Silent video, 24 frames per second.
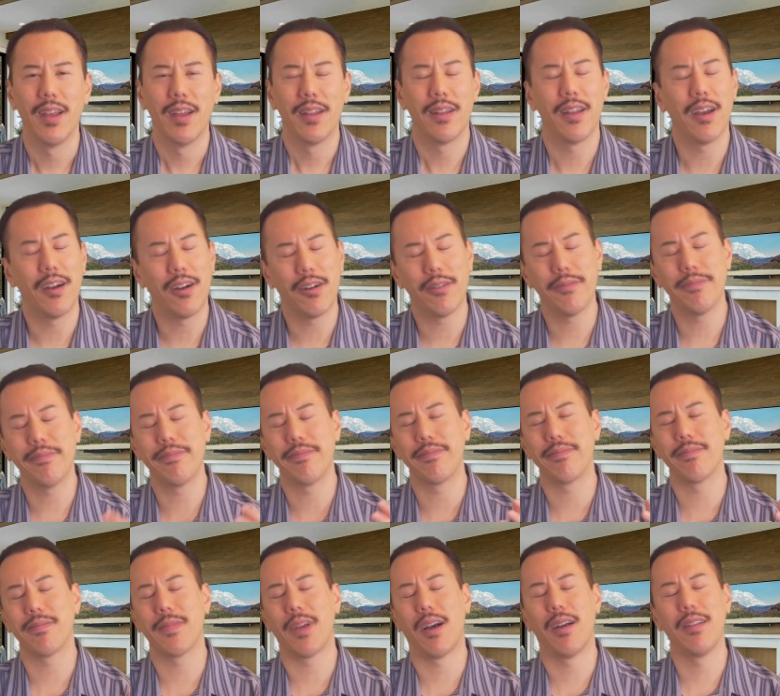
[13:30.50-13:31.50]
Now,
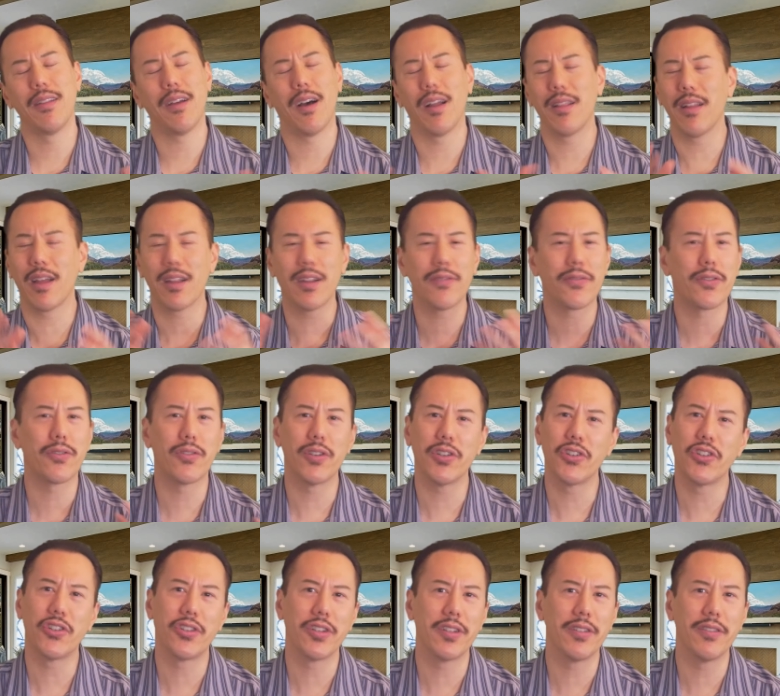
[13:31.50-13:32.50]
a, a lot of
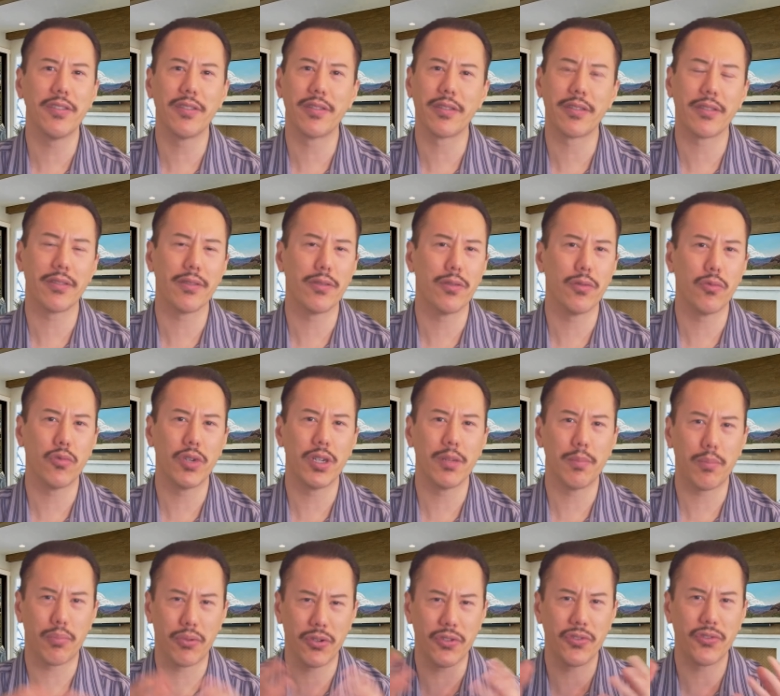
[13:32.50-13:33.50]
Christians
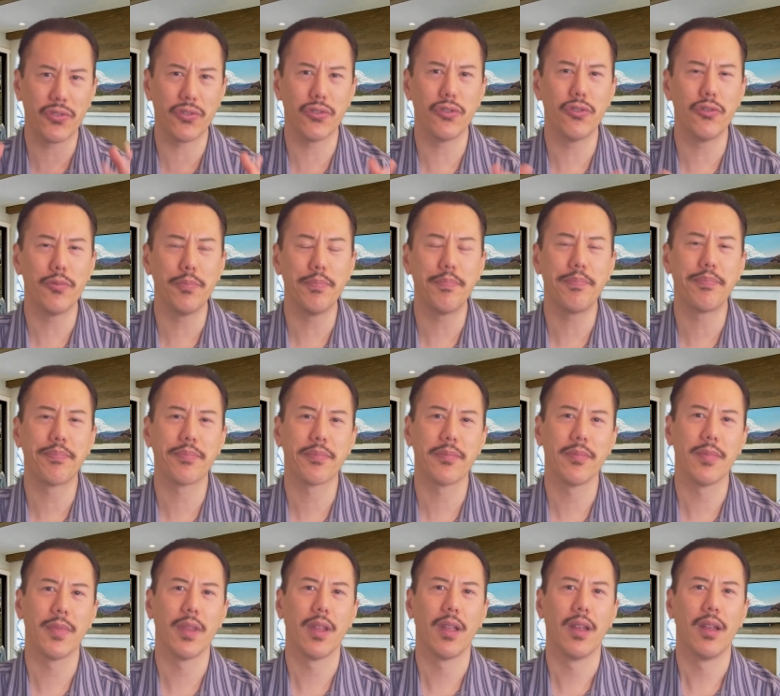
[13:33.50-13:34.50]
would presume
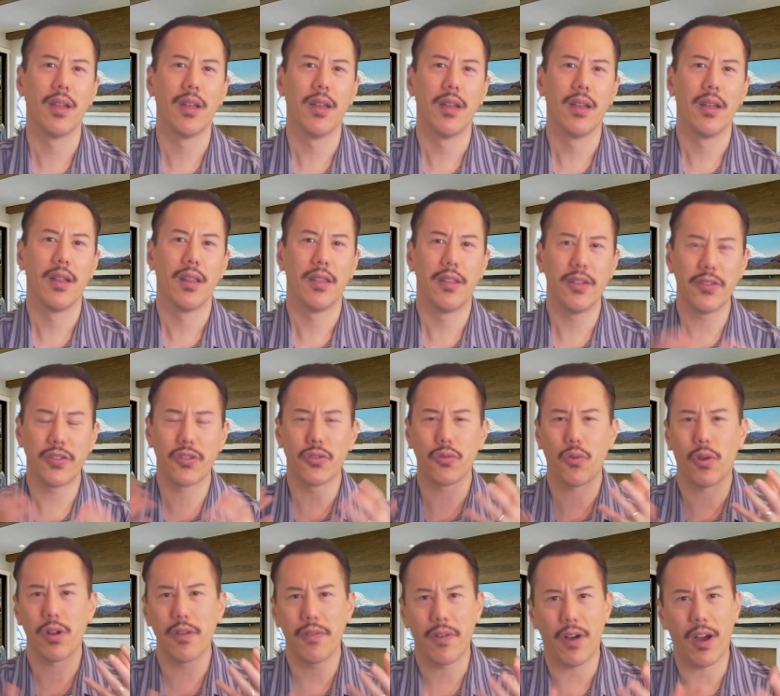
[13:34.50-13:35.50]
this
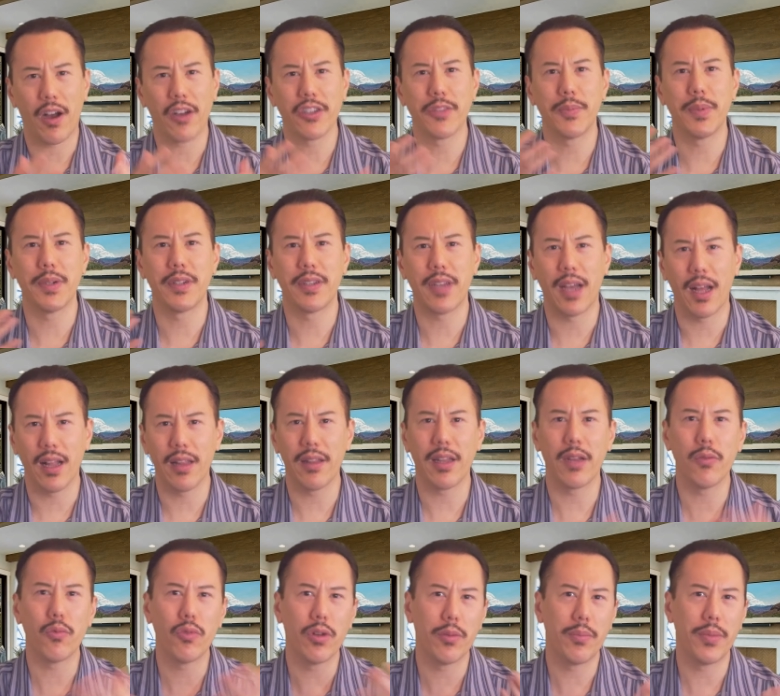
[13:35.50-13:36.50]
sort of
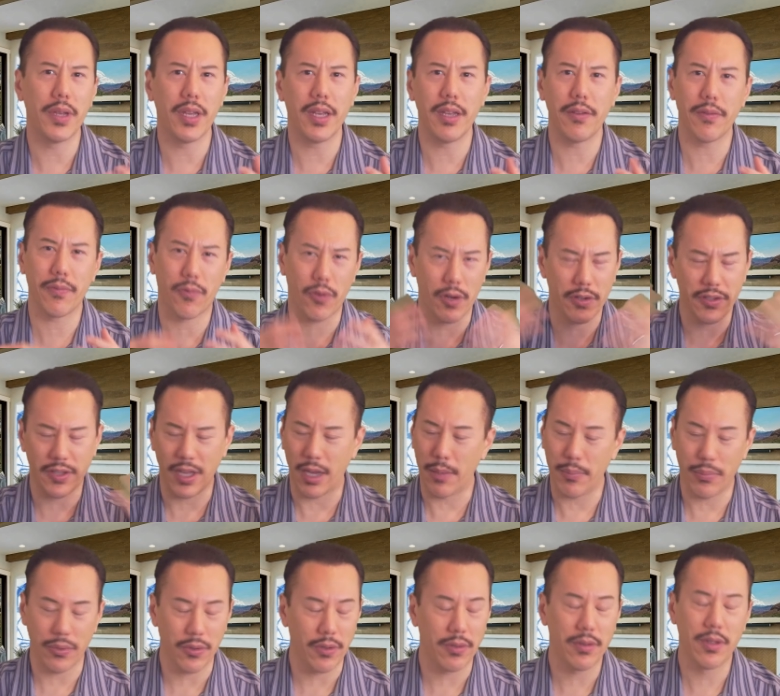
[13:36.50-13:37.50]
hospitality would be, for
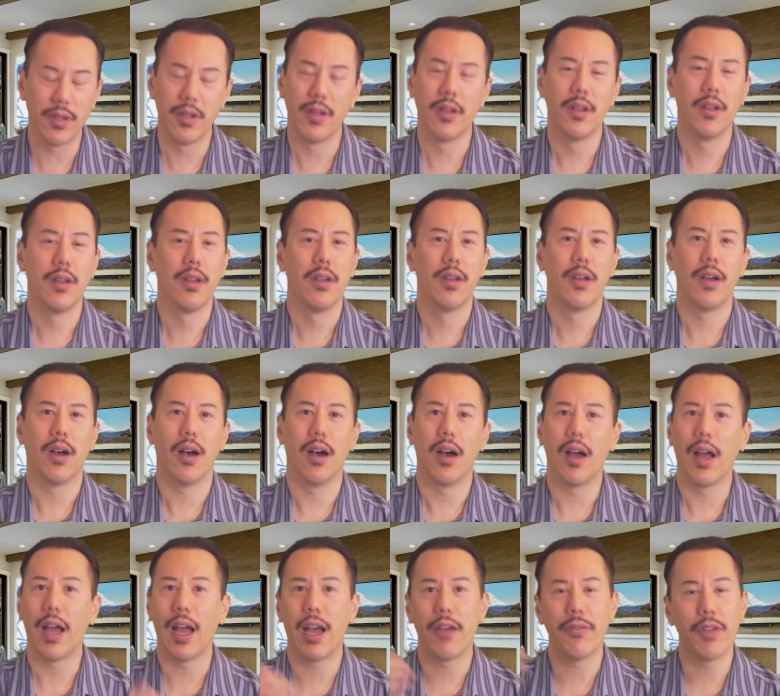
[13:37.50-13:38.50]
example,
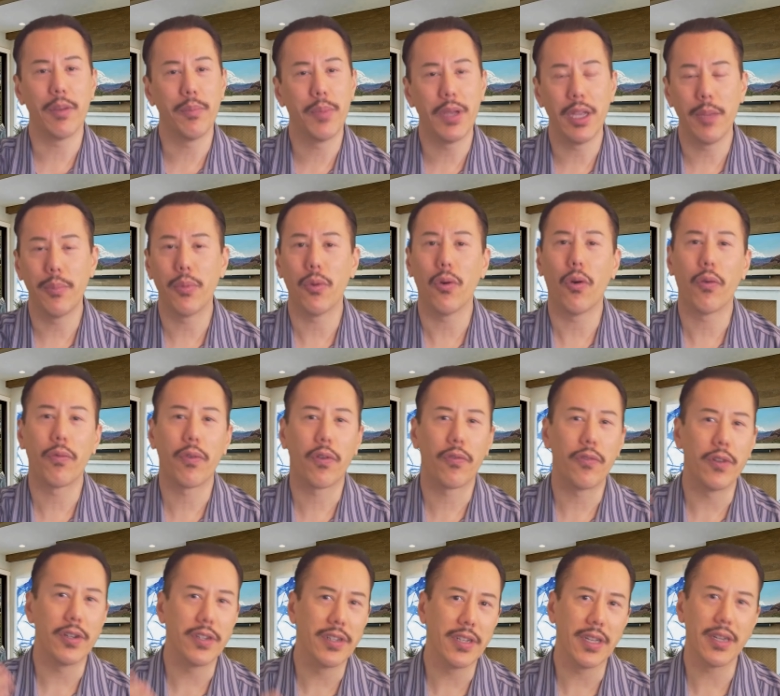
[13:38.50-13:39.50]
uh, having people over
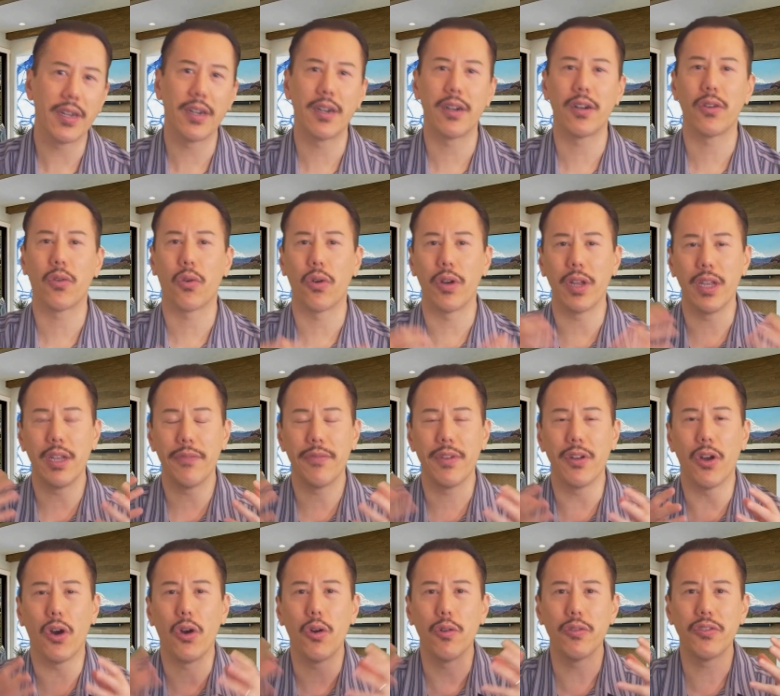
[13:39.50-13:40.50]
for dinner or even
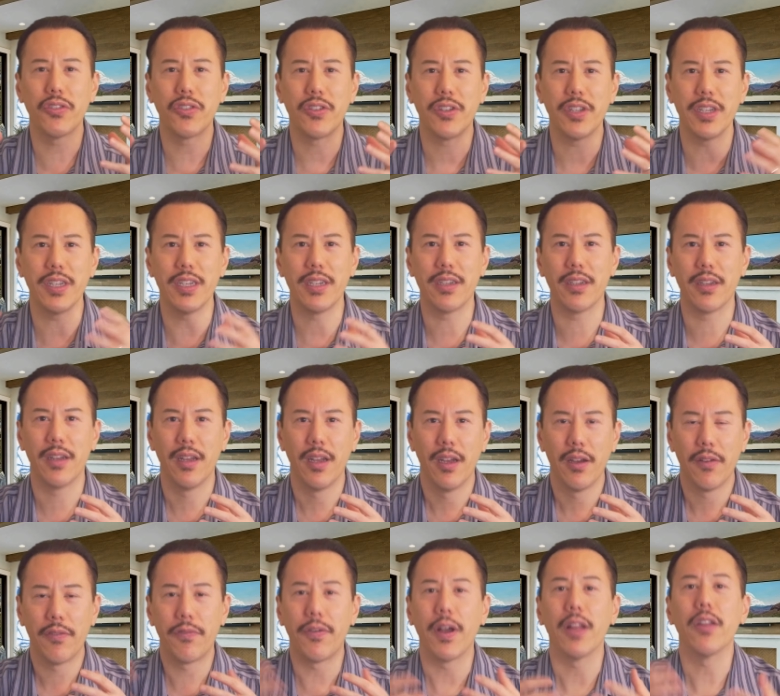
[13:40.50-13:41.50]
hosting
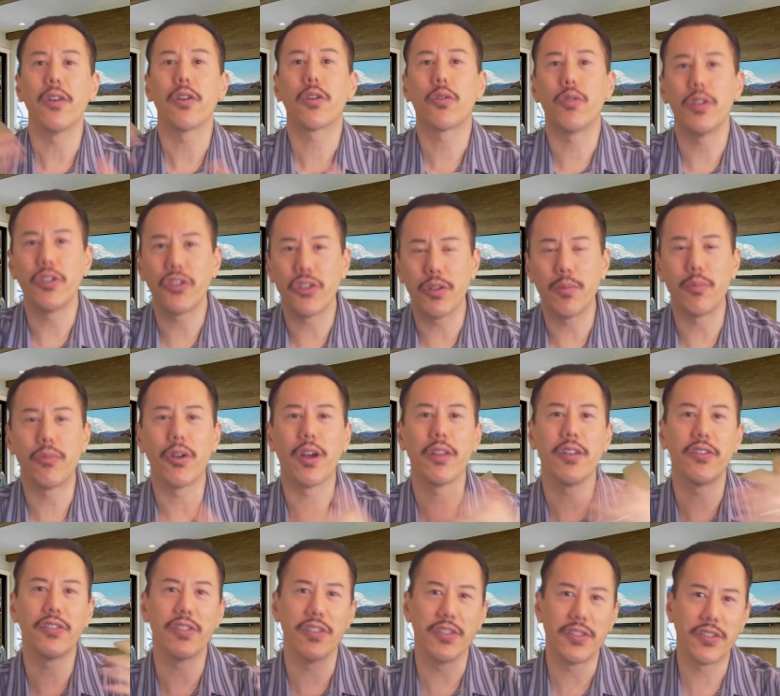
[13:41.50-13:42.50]
fellow Christian
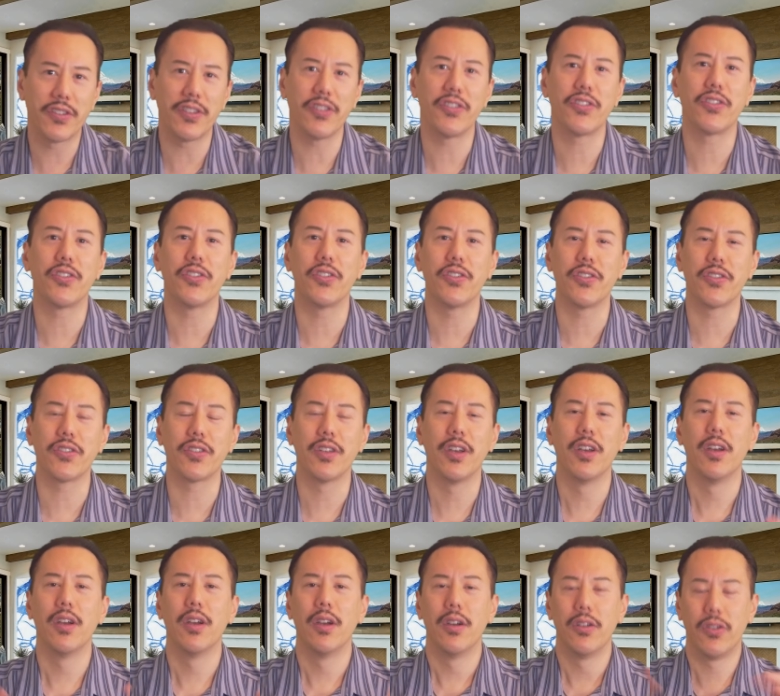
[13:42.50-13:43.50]
brothers and sisters
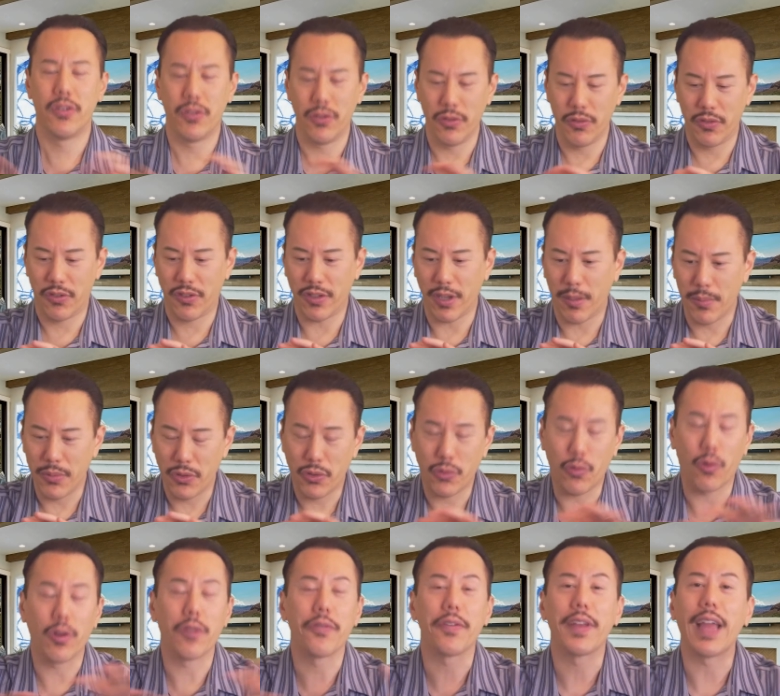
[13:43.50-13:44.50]
to some
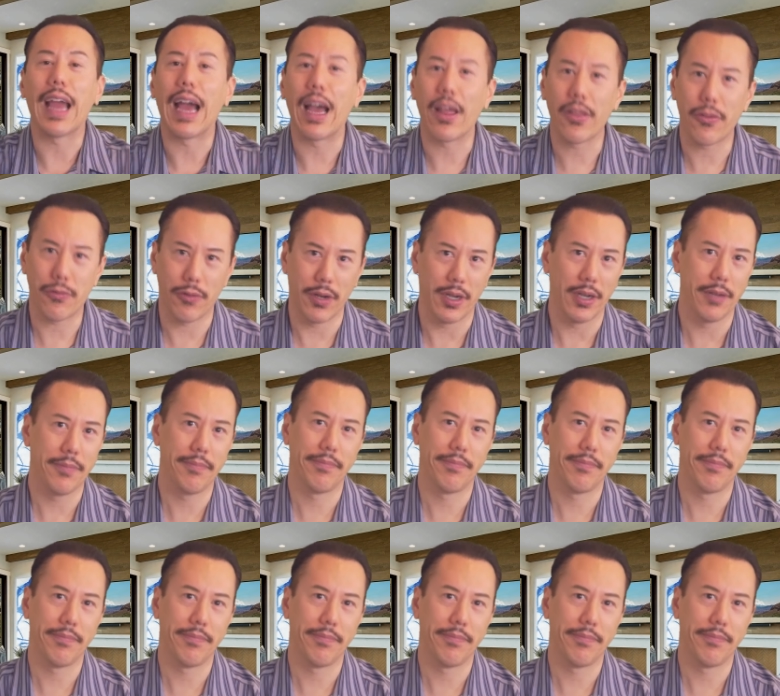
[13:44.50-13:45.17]
sort of gathering.